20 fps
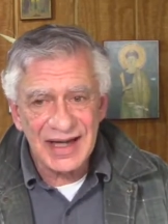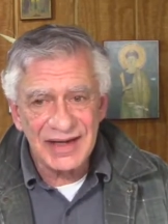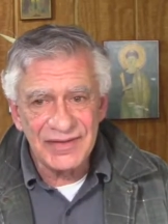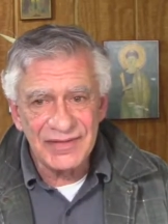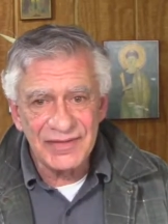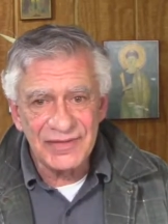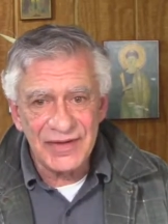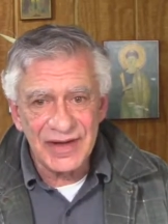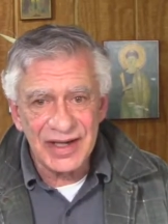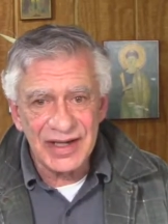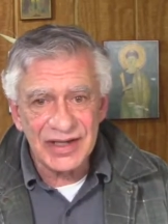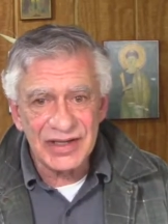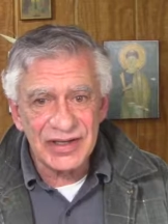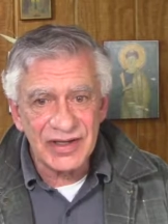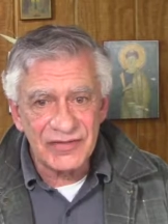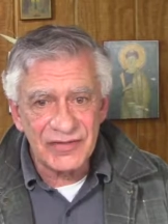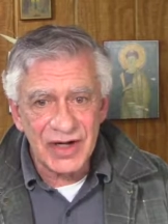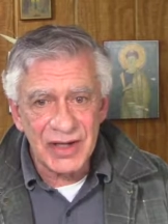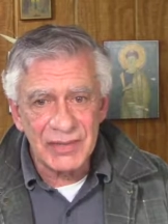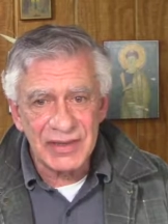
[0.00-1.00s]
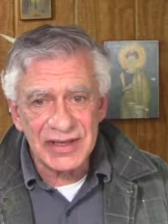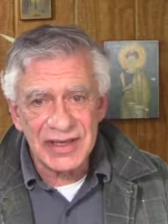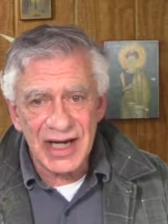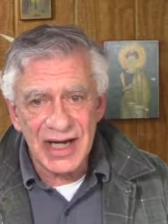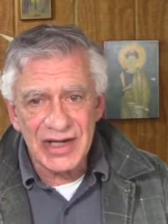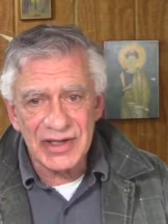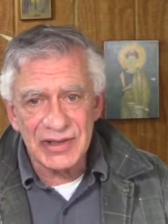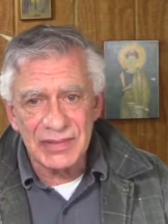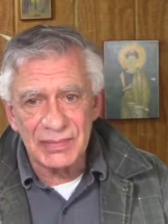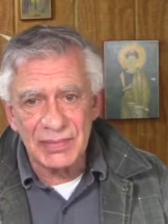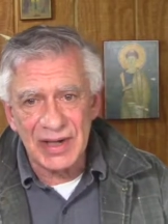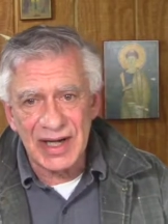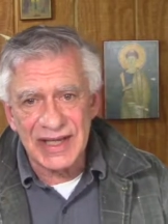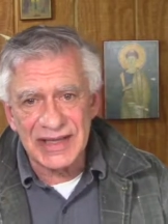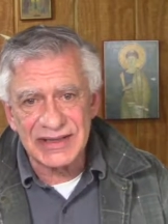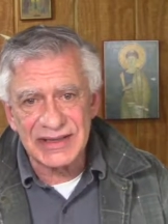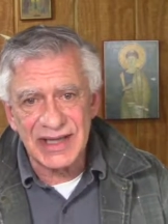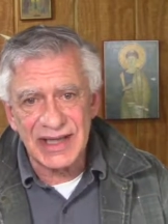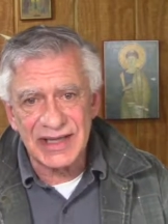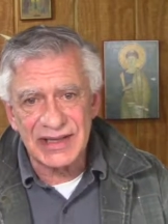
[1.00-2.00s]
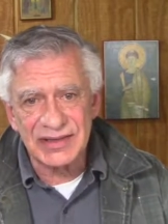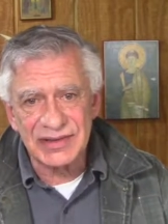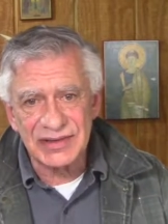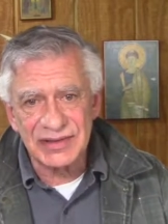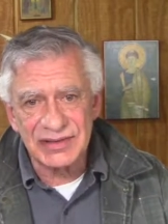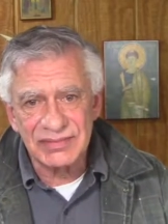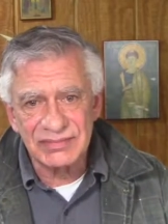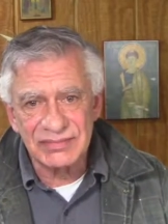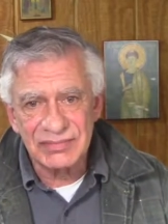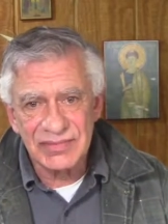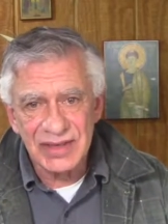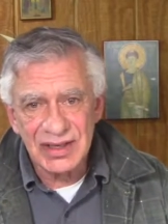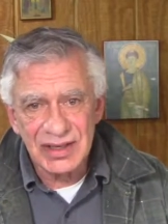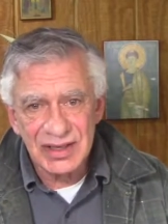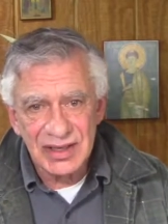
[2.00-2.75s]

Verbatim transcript: hadn't finished the fermentation process.